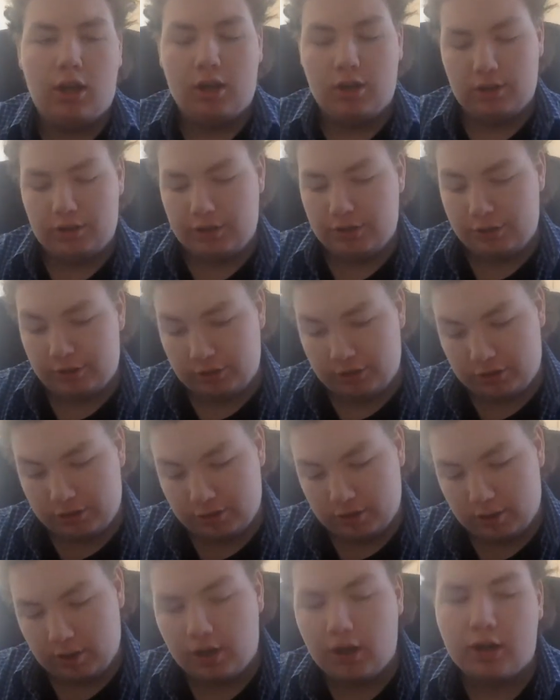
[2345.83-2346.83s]
This is
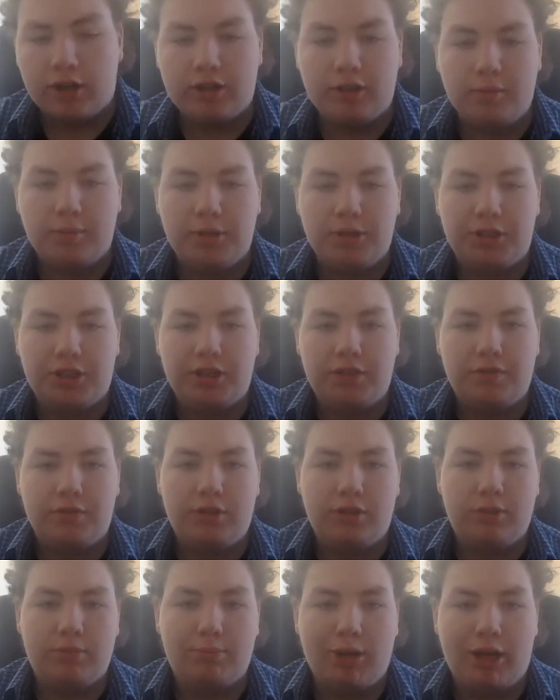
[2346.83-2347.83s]
an argument
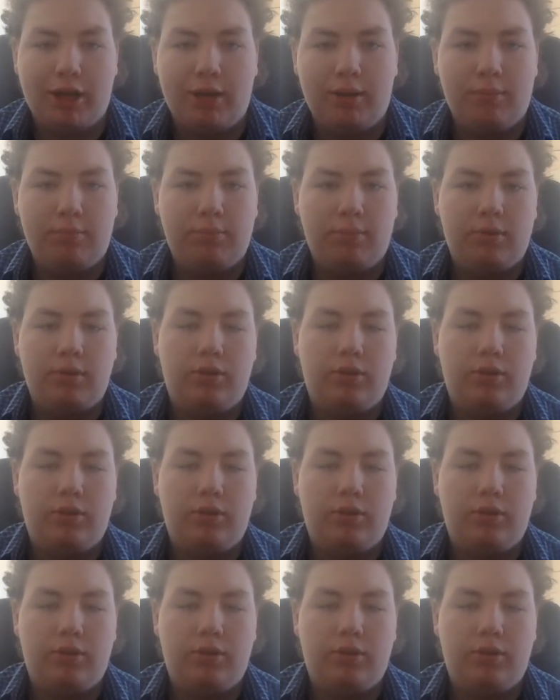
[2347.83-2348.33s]
given by...